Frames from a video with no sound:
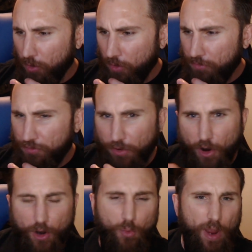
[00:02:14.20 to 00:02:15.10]

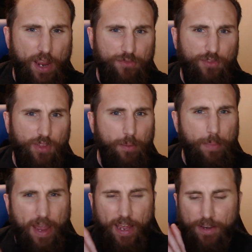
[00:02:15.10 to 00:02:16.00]
far away from the
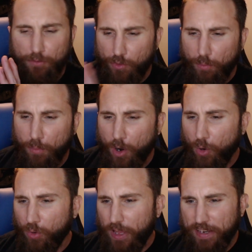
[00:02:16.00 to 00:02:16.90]
band,
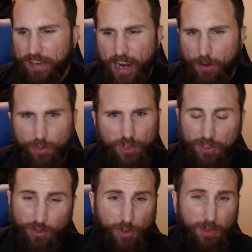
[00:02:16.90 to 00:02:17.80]
remote, like not really
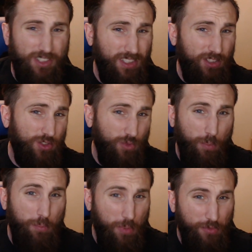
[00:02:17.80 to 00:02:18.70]
doing much. And this was
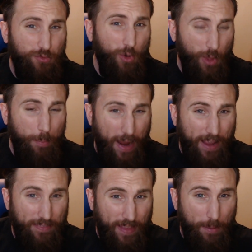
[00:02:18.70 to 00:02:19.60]
before the
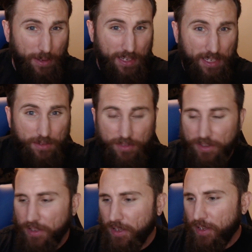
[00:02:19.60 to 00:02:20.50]
pandemic
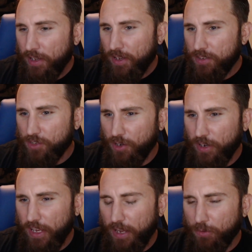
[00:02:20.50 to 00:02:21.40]
even.
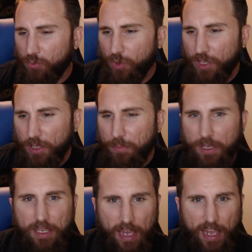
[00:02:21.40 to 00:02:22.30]
So it really
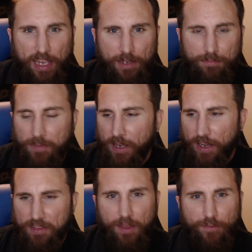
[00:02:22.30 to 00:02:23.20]
became
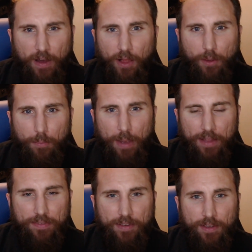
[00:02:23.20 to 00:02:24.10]
a
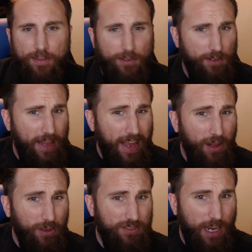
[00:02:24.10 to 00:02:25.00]
developmental
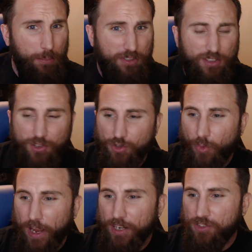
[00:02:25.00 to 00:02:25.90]
hell type of
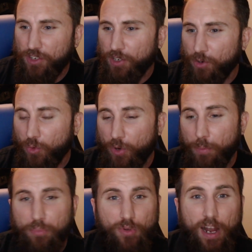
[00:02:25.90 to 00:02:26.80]
situation, where a
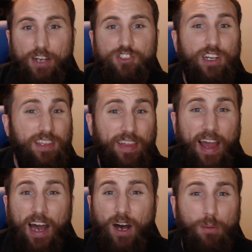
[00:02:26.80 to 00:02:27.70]
project, an
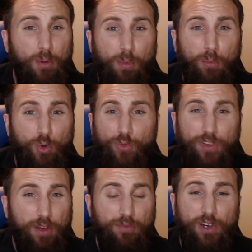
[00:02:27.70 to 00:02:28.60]
album, a
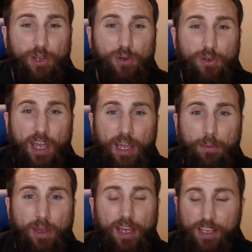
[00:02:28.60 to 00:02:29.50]
movie, a video game
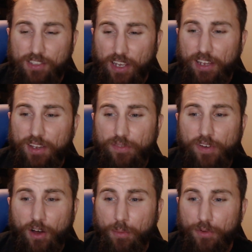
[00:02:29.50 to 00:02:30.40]
is in
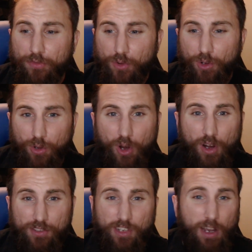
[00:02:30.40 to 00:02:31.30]
development for a
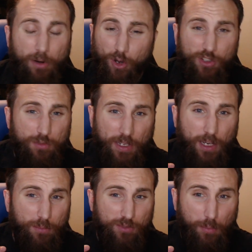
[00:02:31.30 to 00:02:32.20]
long time. It almost
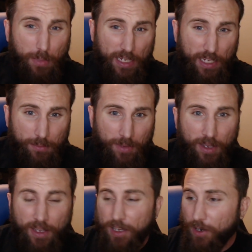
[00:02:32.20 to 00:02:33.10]
becomes a meme,
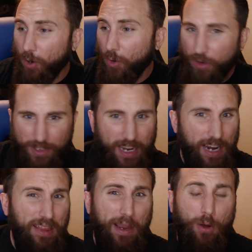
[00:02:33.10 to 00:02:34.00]

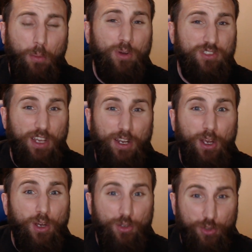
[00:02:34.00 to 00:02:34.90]
kind of like almost like
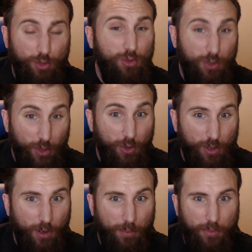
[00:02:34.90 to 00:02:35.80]
Duke
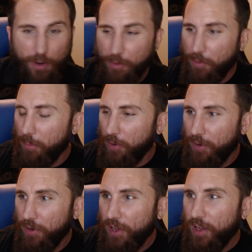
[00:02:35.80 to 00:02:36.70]
Nukem.
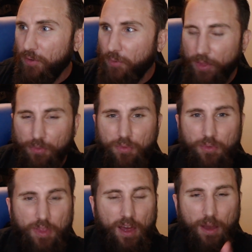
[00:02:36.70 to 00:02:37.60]
Remember when
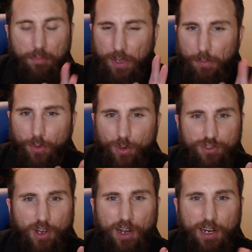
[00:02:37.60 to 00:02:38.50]
people were
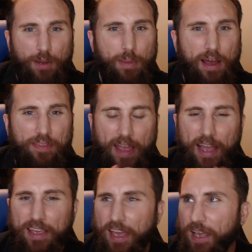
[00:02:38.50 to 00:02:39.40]
talking about
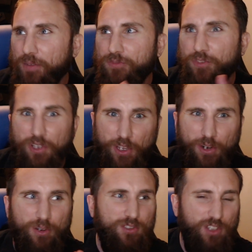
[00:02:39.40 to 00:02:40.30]
that game for
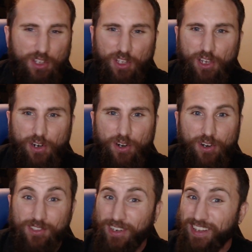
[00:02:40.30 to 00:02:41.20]
years and
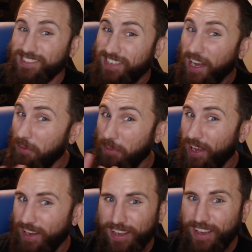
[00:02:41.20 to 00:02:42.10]
years, and it's coming,